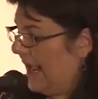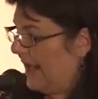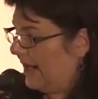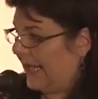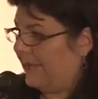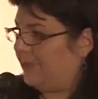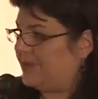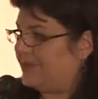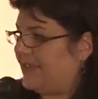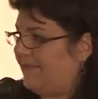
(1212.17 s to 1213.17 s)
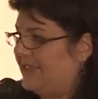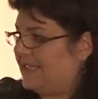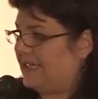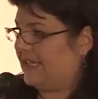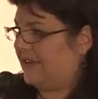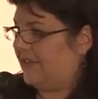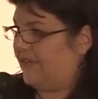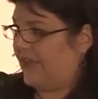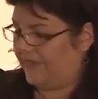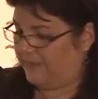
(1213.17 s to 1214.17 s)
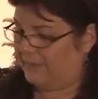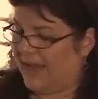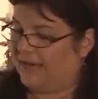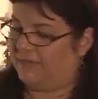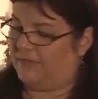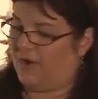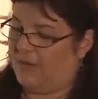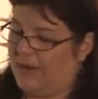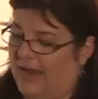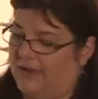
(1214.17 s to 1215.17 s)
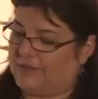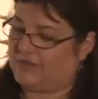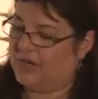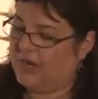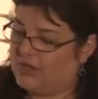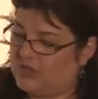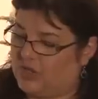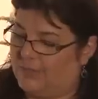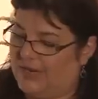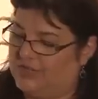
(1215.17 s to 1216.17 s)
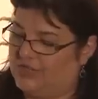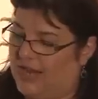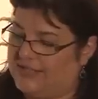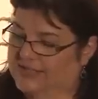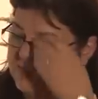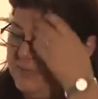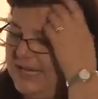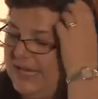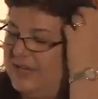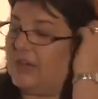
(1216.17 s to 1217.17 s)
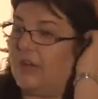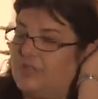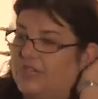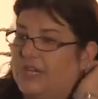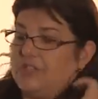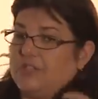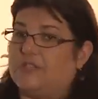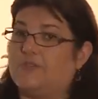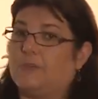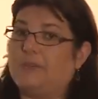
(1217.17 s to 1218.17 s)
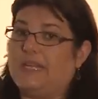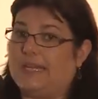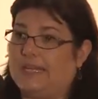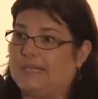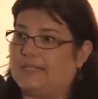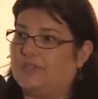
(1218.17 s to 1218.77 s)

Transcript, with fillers: And on April 17th, at the Bennett Farmhouse, Sherman and Johnston begin negotiations for peace.